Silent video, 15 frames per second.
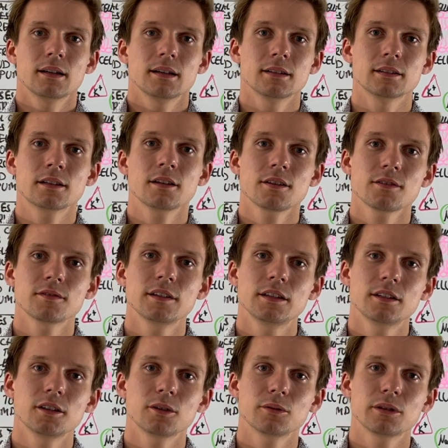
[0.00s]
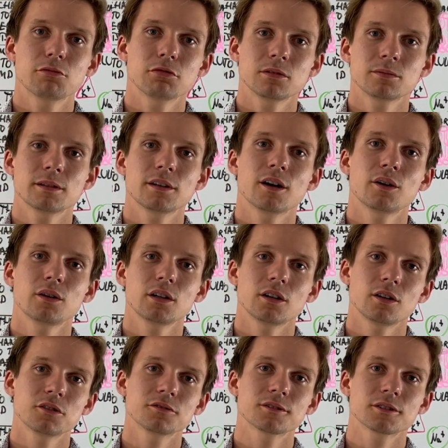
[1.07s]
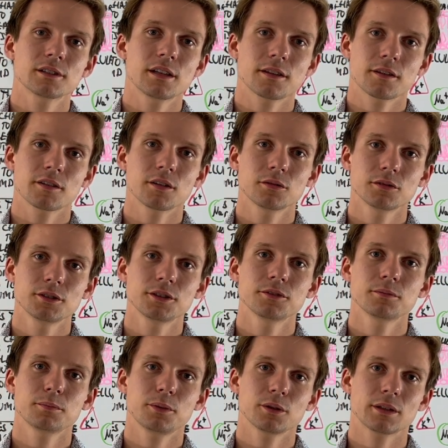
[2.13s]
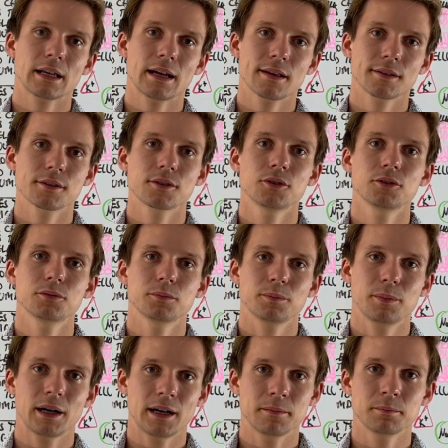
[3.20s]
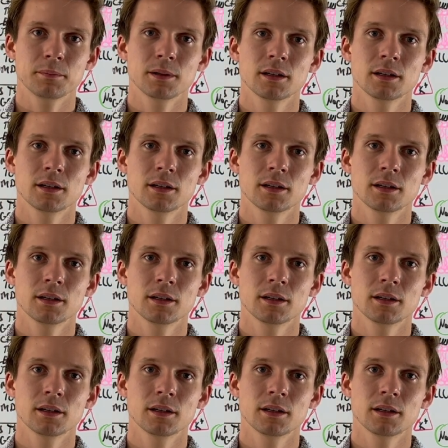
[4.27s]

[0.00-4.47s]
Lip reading: In this video, we will be going over the sodium-potassium pump.